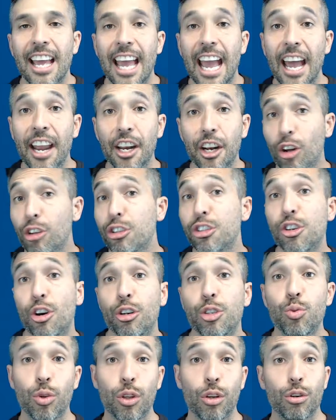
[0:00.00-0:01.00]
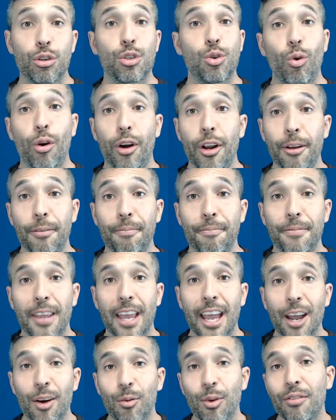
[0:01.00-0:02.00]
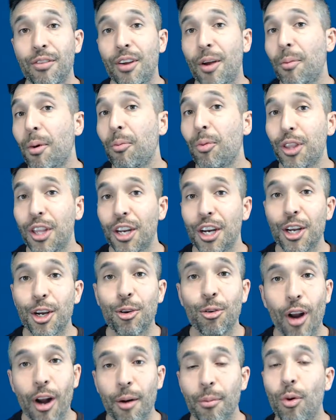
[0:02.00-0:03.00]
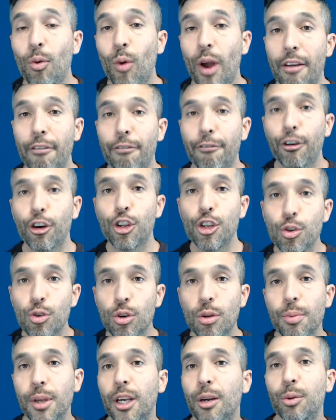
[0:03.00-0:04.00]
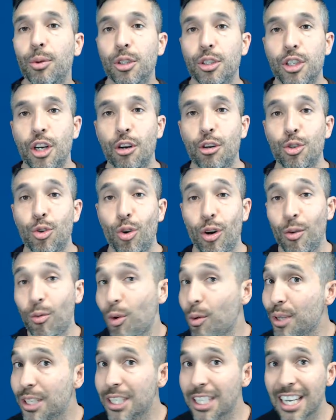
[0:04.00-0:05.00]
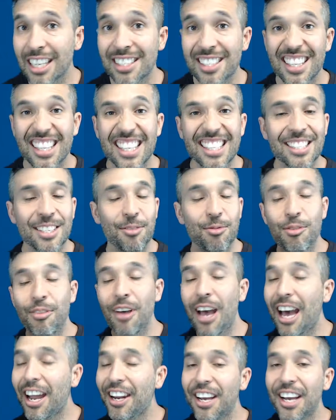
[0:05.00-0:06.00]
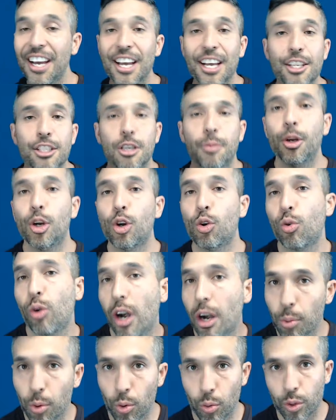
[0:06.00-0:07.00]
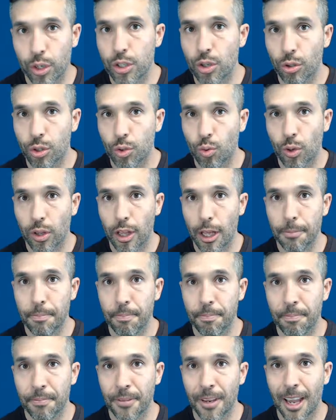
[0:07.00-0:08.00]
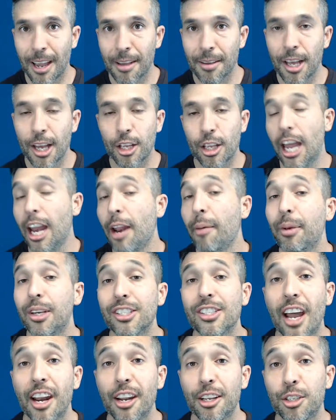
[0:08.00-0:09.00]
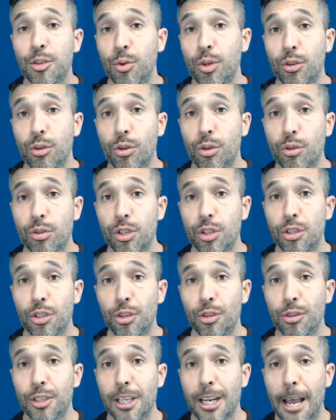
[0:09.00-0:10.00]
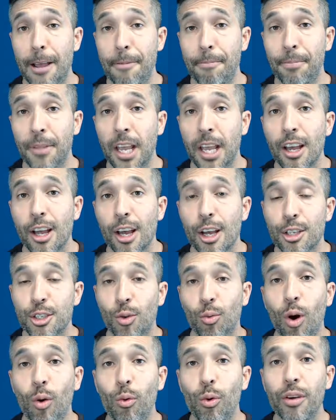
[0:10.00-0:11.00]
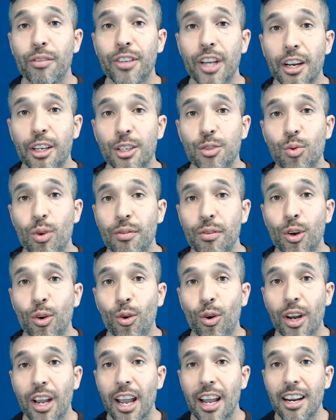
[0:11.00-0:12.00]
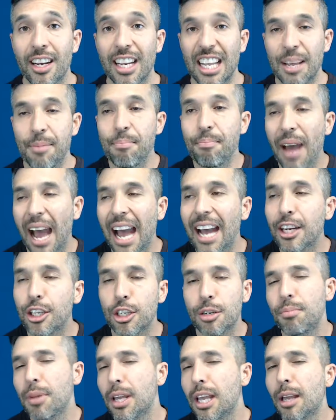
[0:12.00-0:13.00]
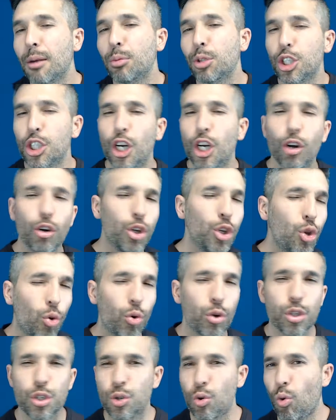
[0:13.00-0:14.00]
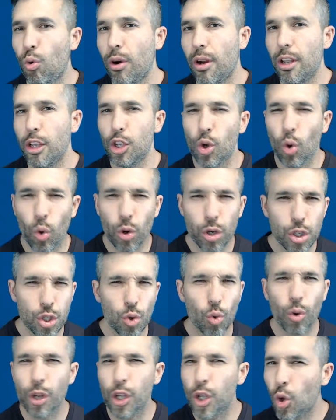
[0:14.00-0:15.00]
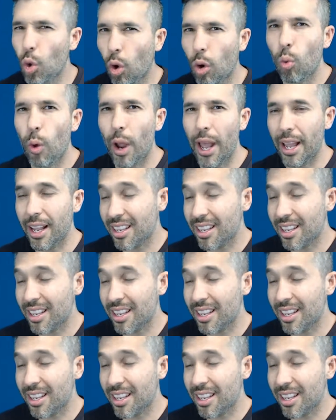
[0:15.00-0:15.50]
And it all starts with your story. And we've come up with an incredible way for you to be able to share your story. And we've been testing this, and we've had some incredible results with it. Okay, and I'm excited to introduce it to you today. So what we've done is we've created, imagine being able to share your story your way.